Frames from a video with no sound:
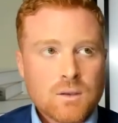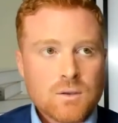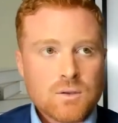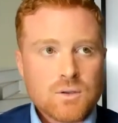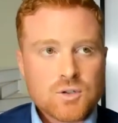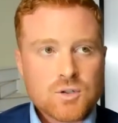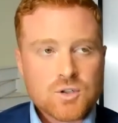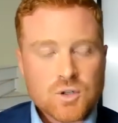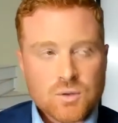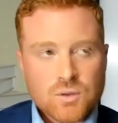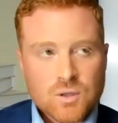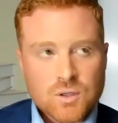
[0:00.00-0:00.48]

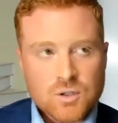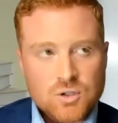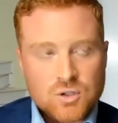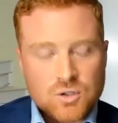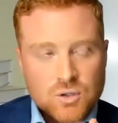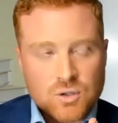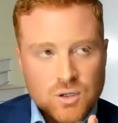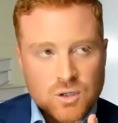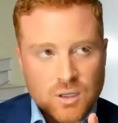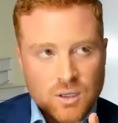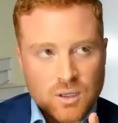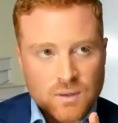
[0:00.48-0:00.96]
so the
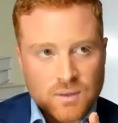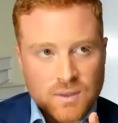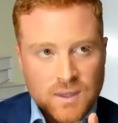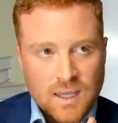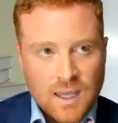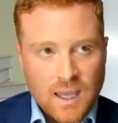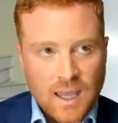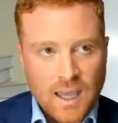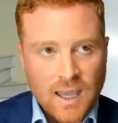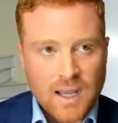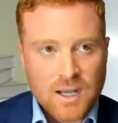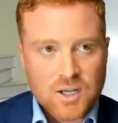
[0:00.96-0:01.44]
the,
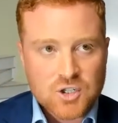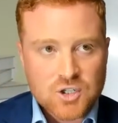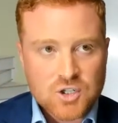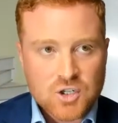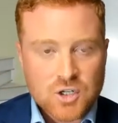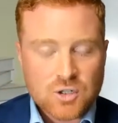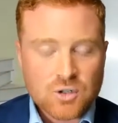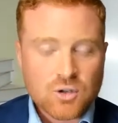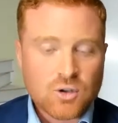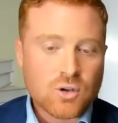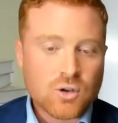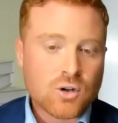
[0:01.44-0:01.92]
the
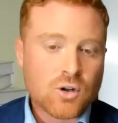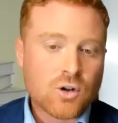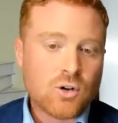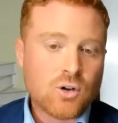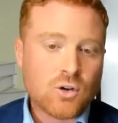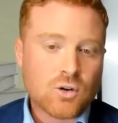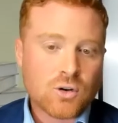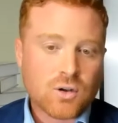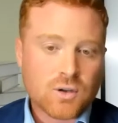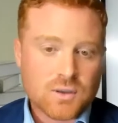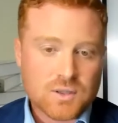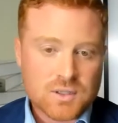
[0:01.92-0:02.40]
action could
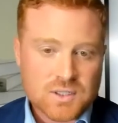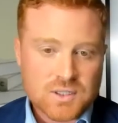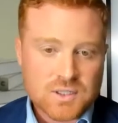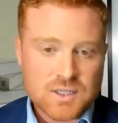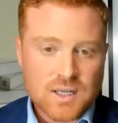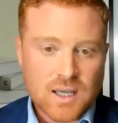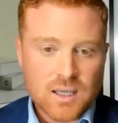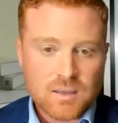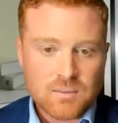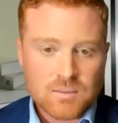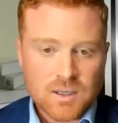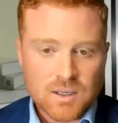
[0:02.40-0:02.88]
look the
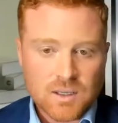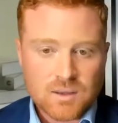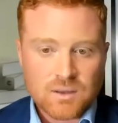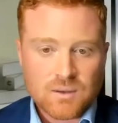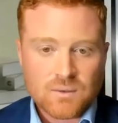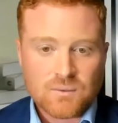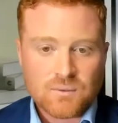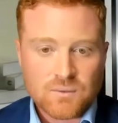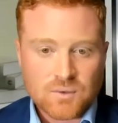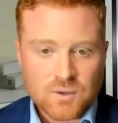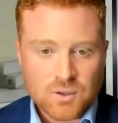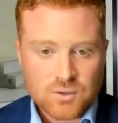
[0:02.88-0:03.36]
same in
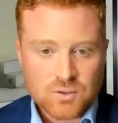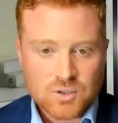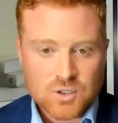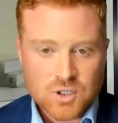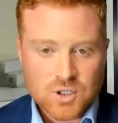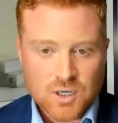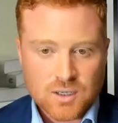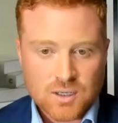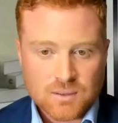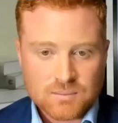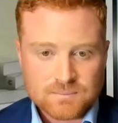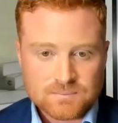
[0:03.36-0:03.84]
the
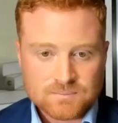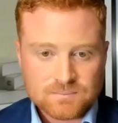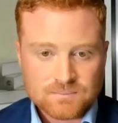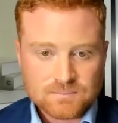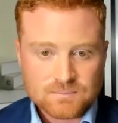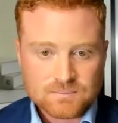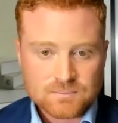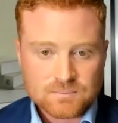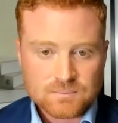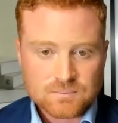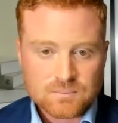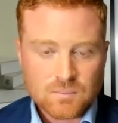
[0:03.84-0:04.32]
future
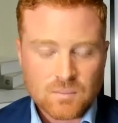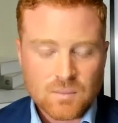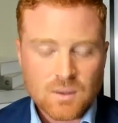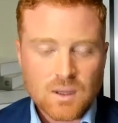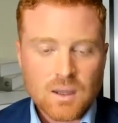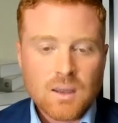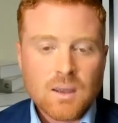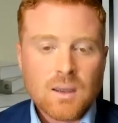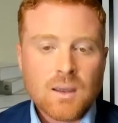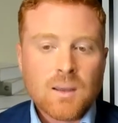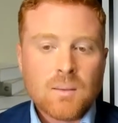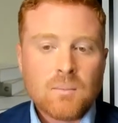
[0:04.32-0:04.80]

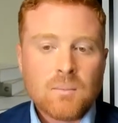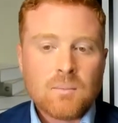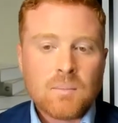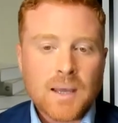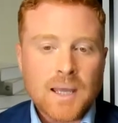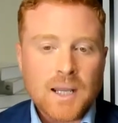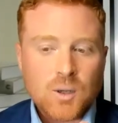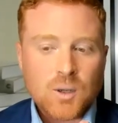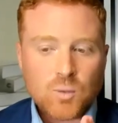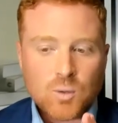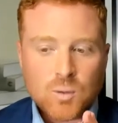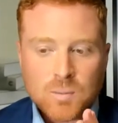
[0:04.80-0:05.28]
but
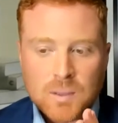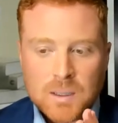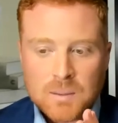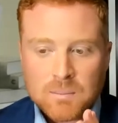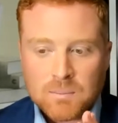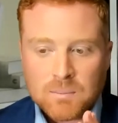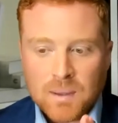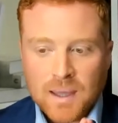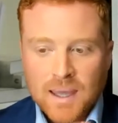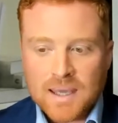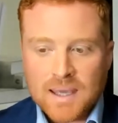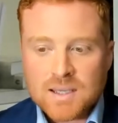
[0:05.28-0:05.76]
it would be
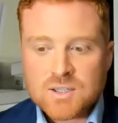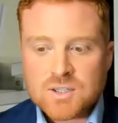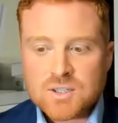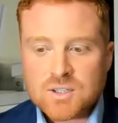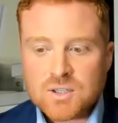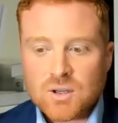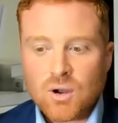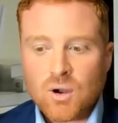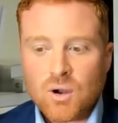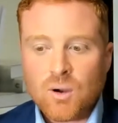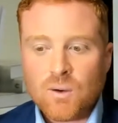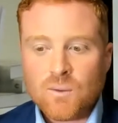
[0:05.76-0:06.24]
based
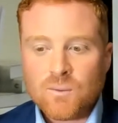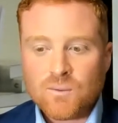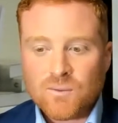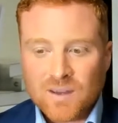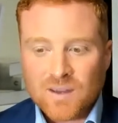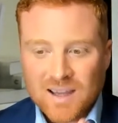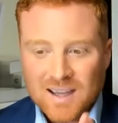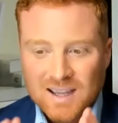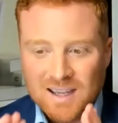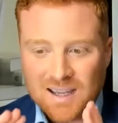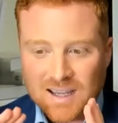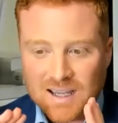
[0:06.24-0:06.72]
off a